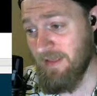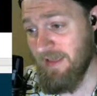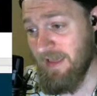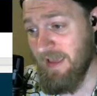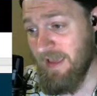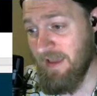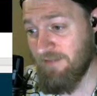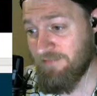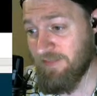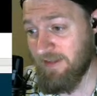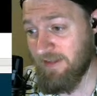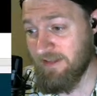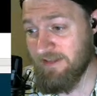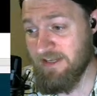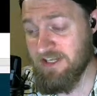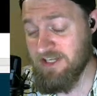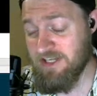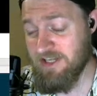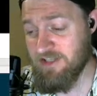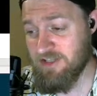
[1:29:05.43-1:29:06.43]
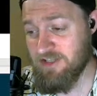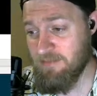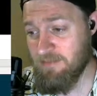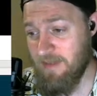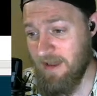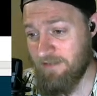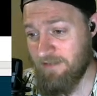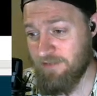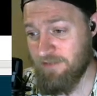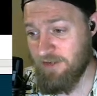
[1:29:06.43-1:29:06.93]
if the conditions are
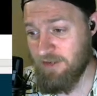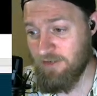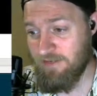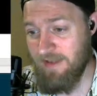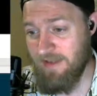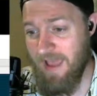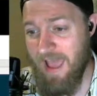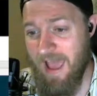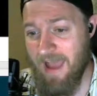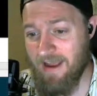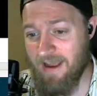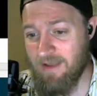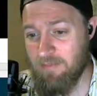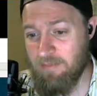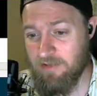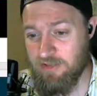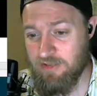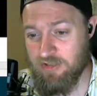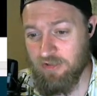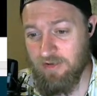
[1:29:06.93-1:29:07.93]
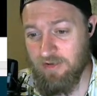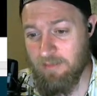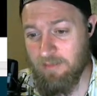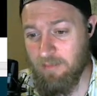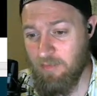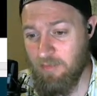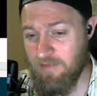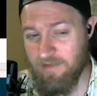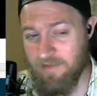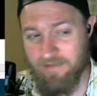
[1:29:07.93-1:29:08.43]
met for your attack, but you're in a
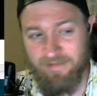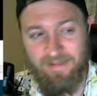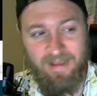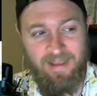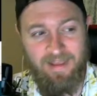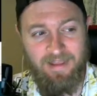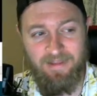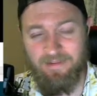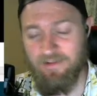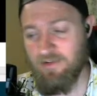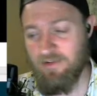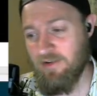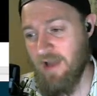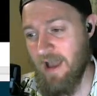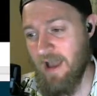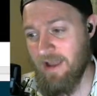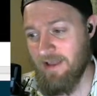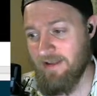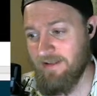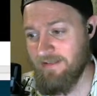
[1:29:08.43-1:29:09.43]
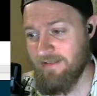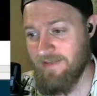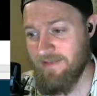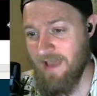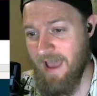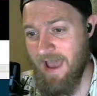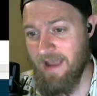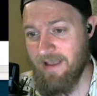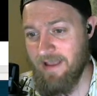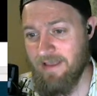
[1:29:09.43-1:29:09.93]
moving state, you're not going to
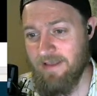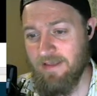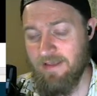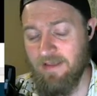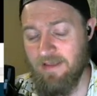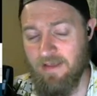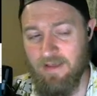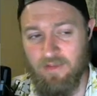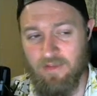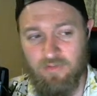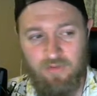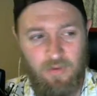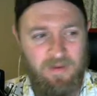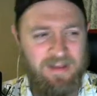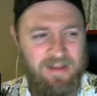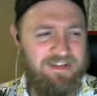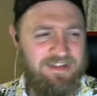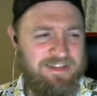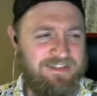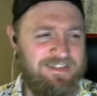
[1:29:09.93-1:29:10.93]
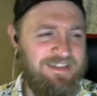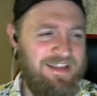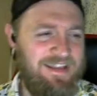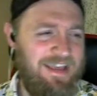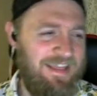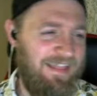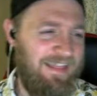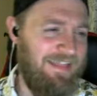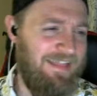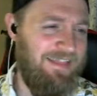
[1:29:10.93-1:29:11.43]
attack. So it
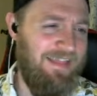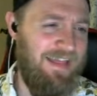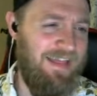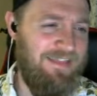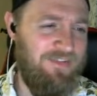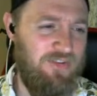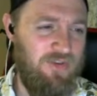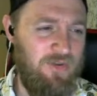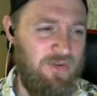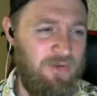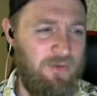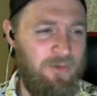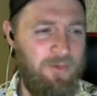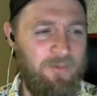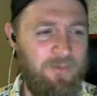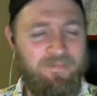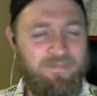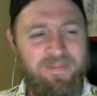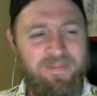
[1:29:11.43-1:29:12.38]
lets you